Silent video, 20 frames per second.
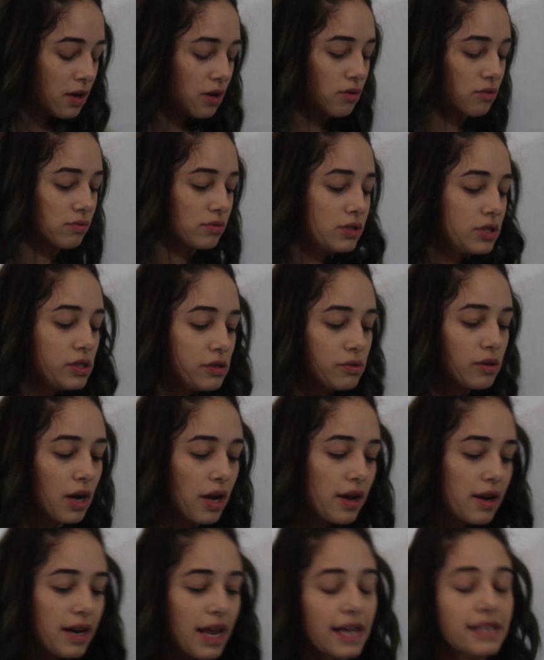gonna do
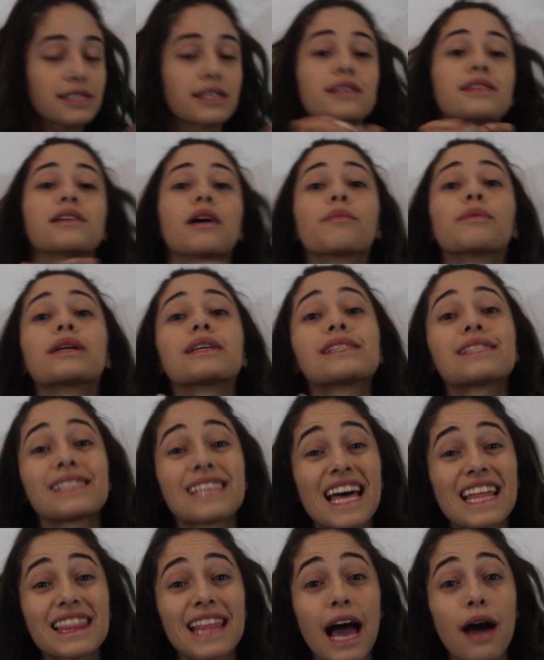next is I'm gonna
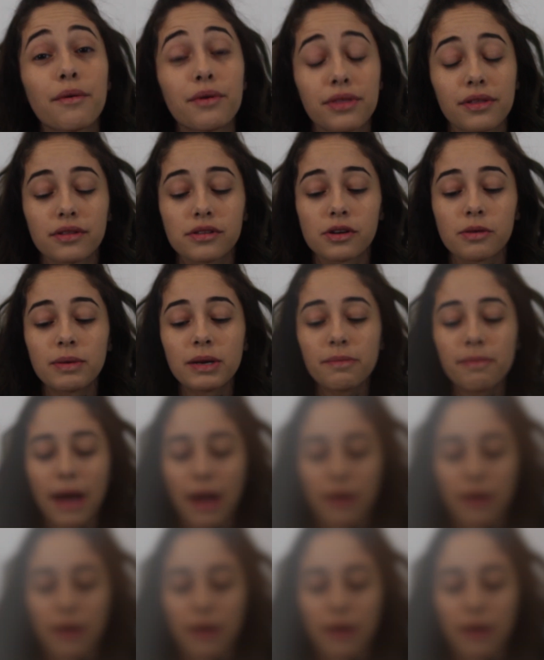set that with a little bit of